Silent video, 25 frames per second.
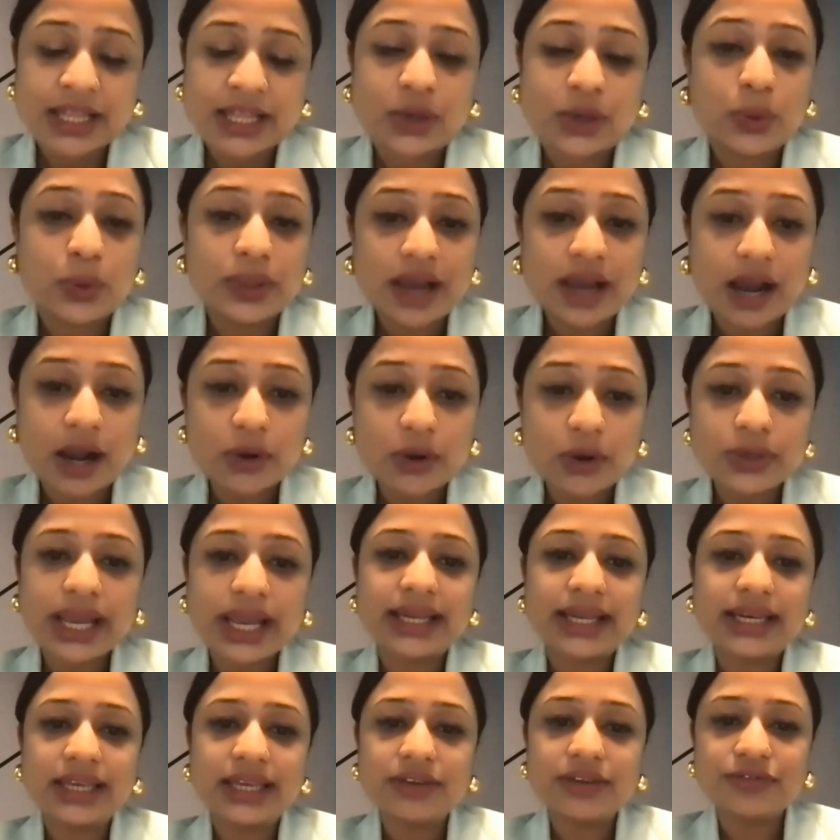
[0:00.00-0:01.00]
Now, without
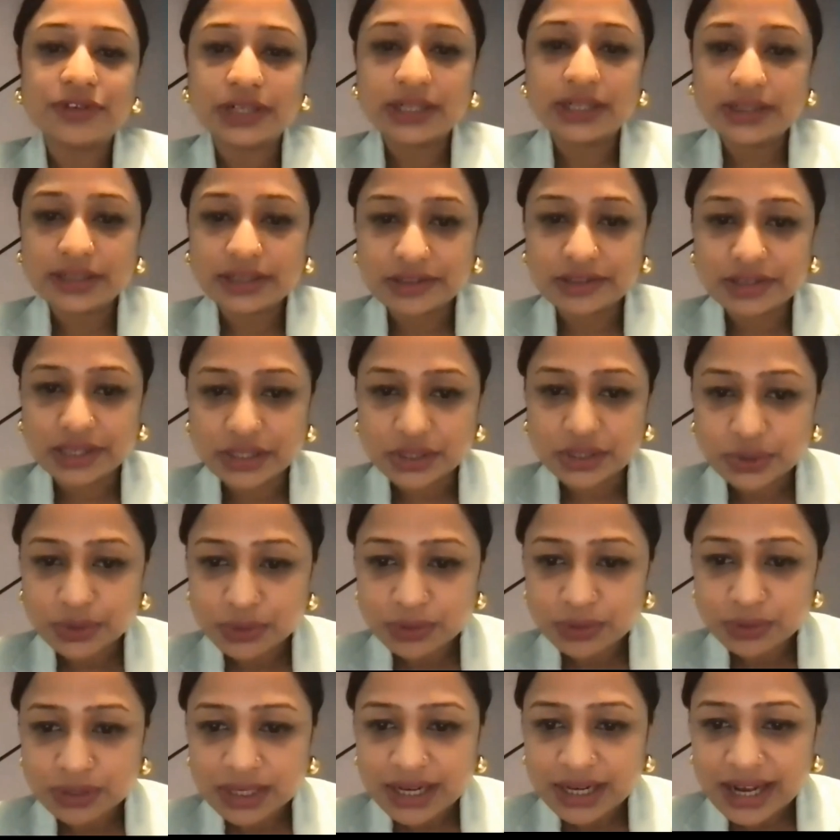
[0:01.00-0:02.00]
any further
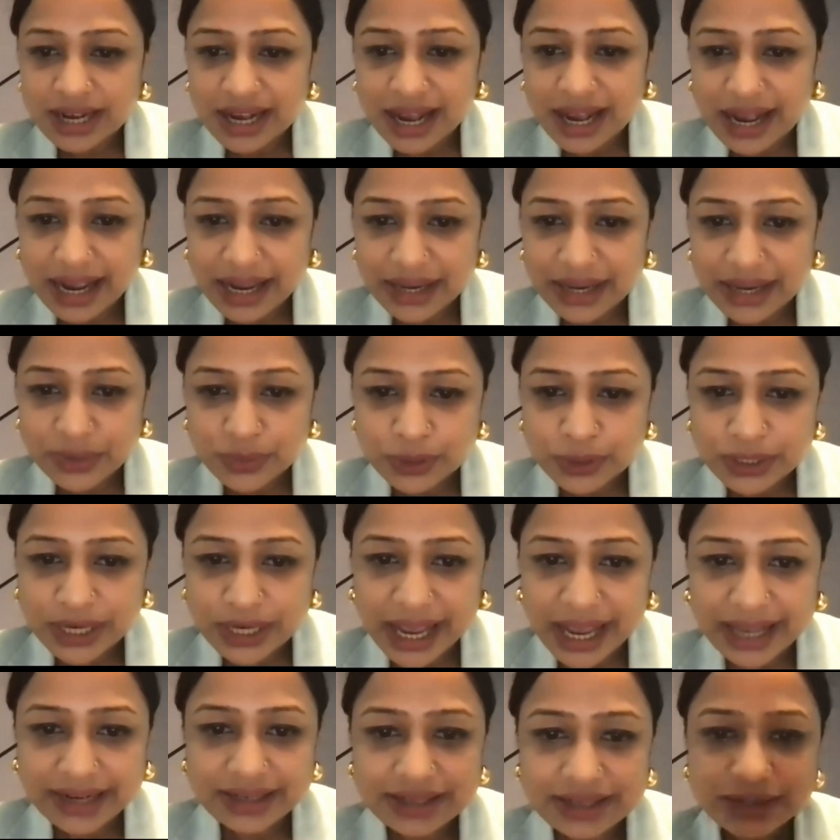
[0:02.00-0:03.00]
ado, I would
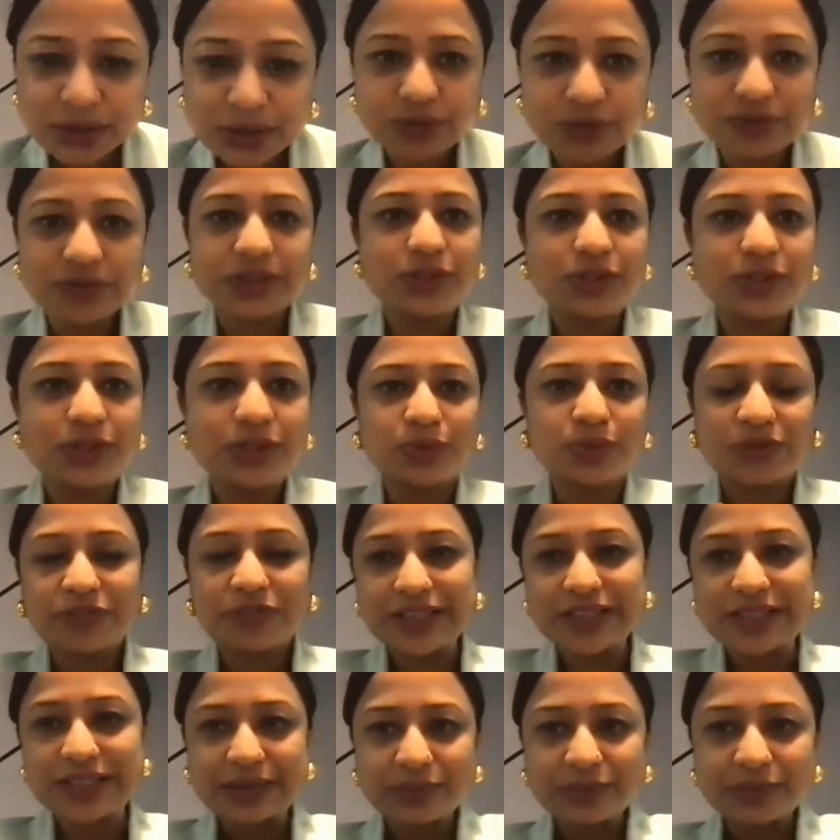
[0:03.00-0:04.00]
hand it over to
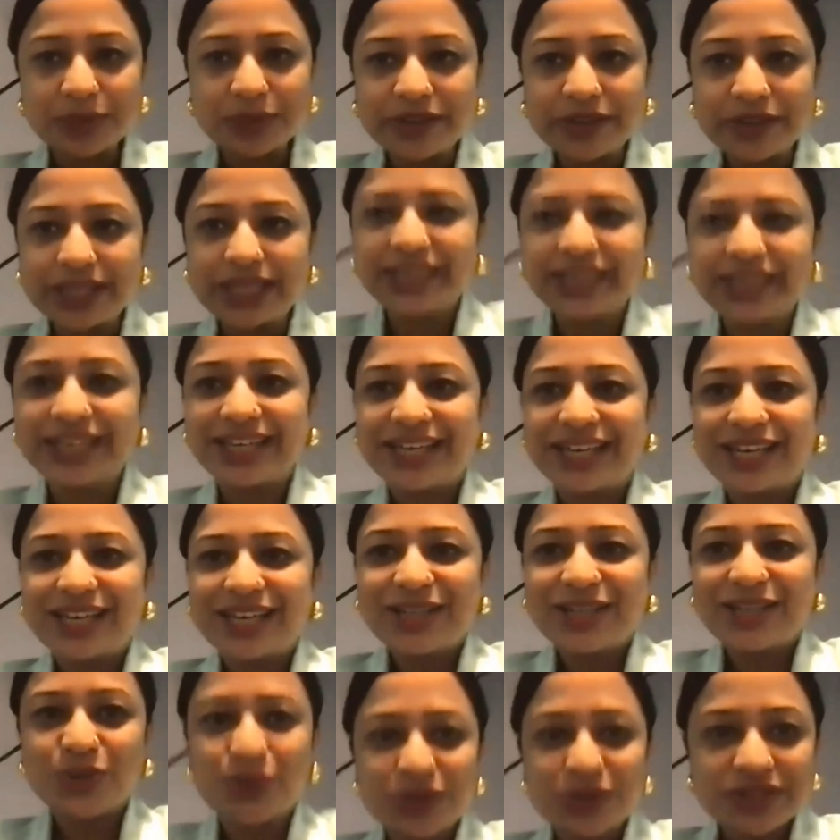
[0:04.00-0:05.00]
Professor Marie
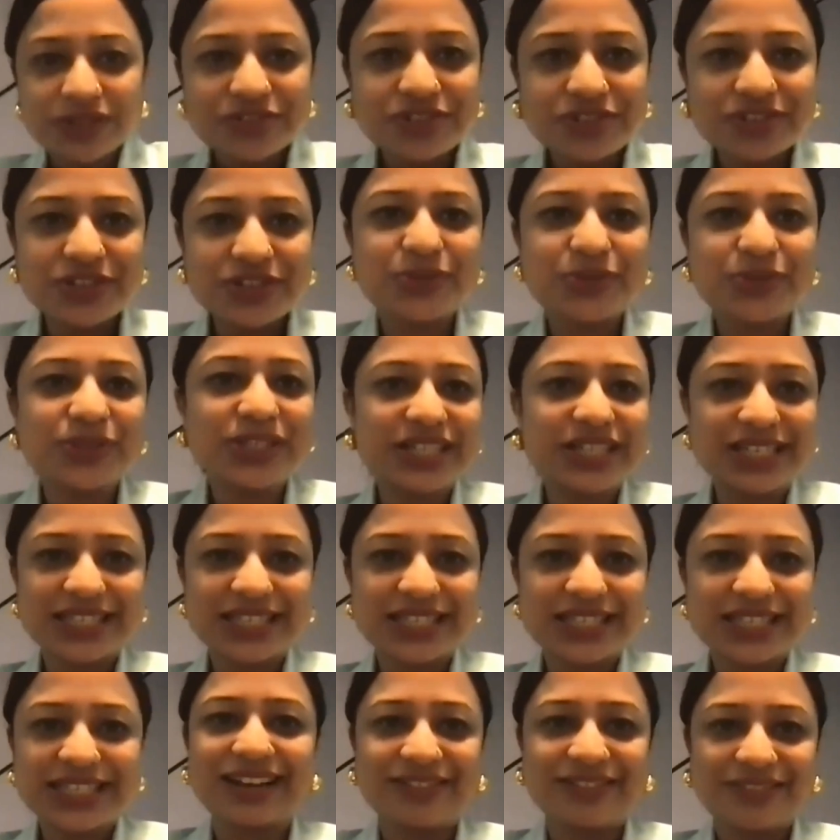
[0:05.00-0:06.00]
to introduce
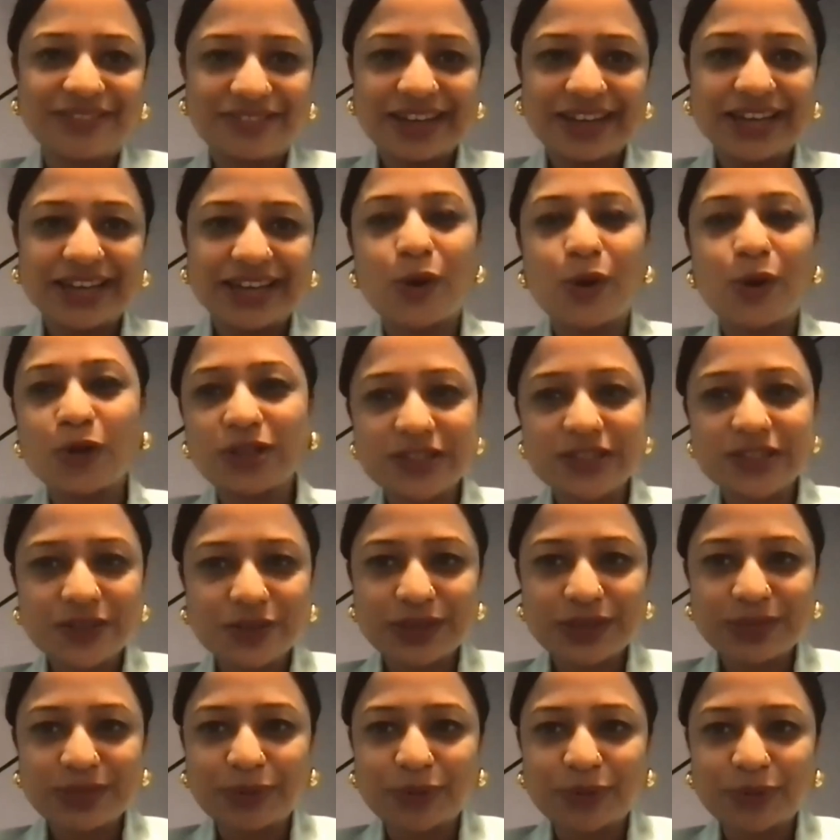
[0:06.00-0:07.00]
herself and
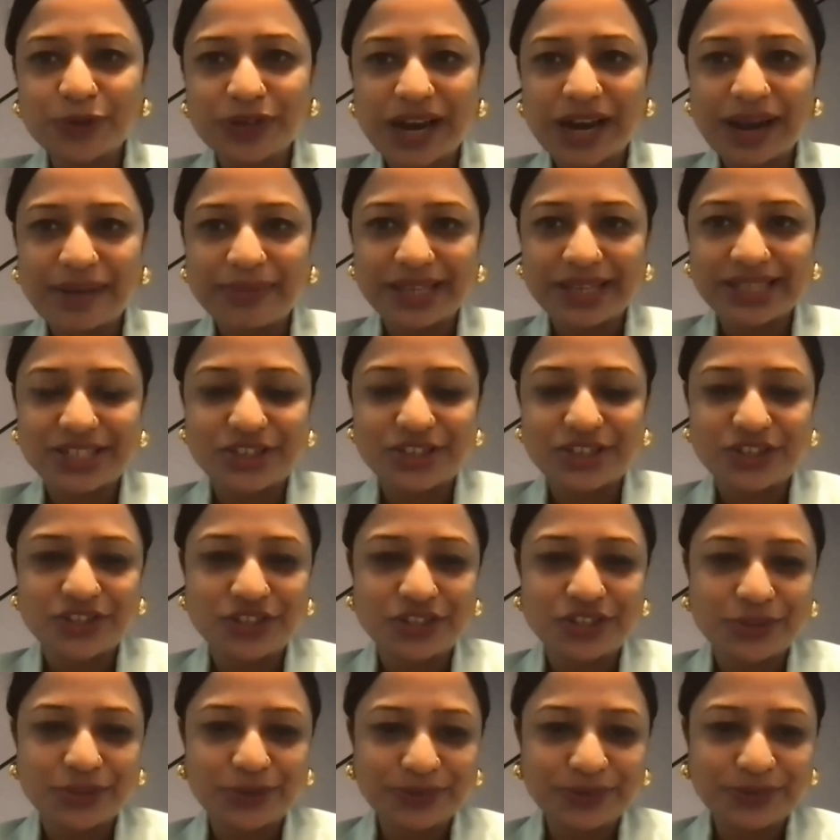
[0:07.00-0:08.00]
also the program at
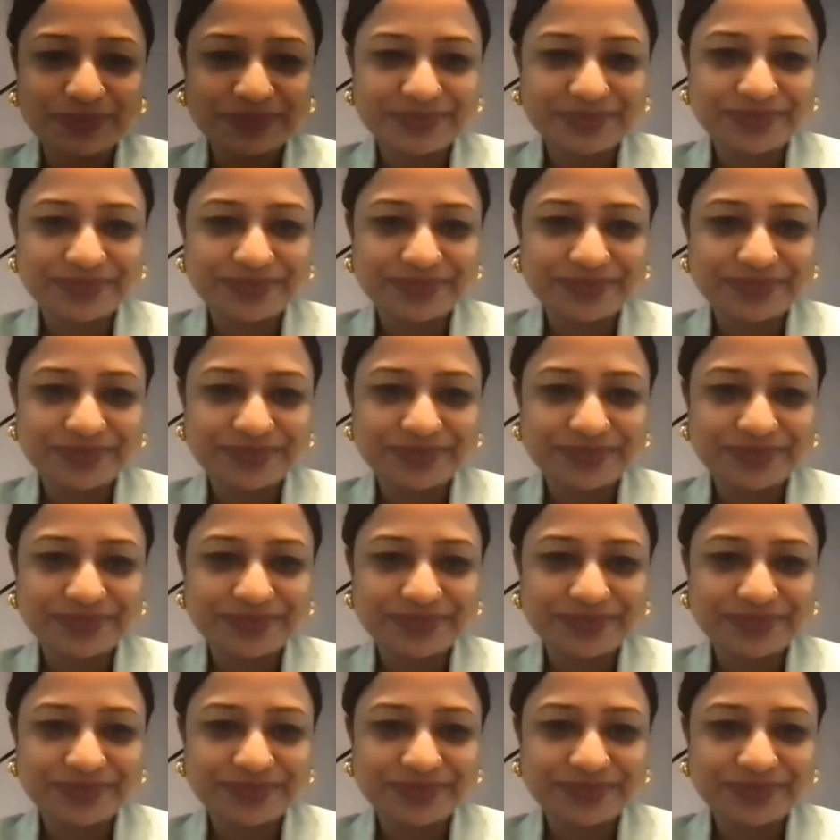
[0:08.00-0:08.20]
GGO.